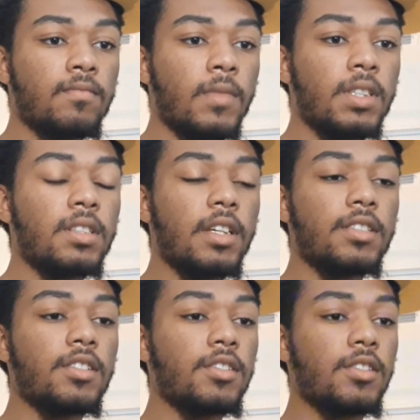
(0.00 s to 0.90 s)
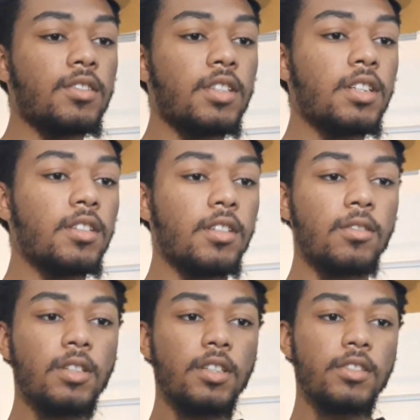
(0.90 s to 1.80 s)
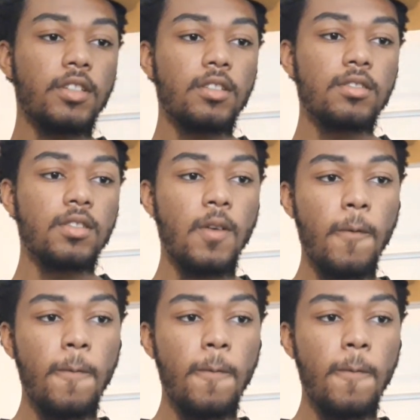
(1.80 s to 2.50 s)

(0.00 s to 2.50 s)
She said she should have cheated. No keys, Cole.